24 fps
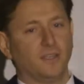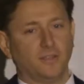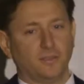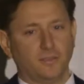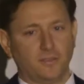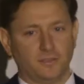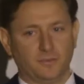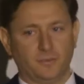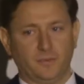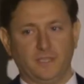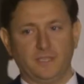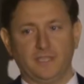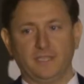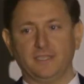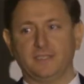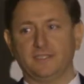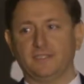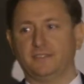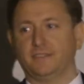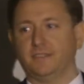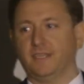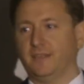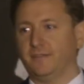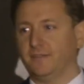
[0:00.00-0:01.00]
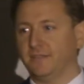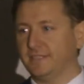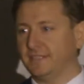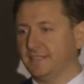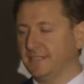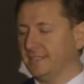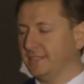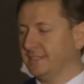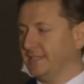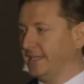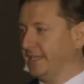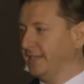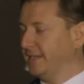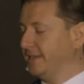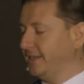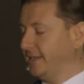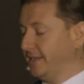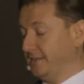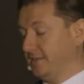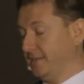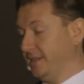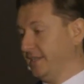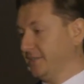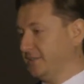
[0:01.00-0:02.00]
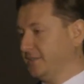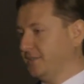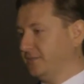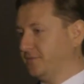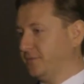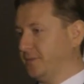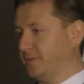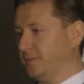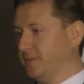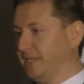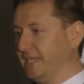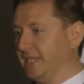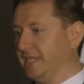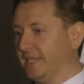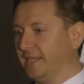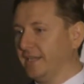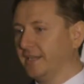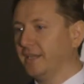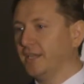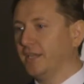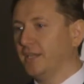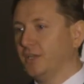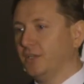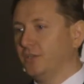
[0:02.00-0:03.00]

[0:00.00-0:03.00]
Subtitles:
who's with us ever since then, and actually from the beginning.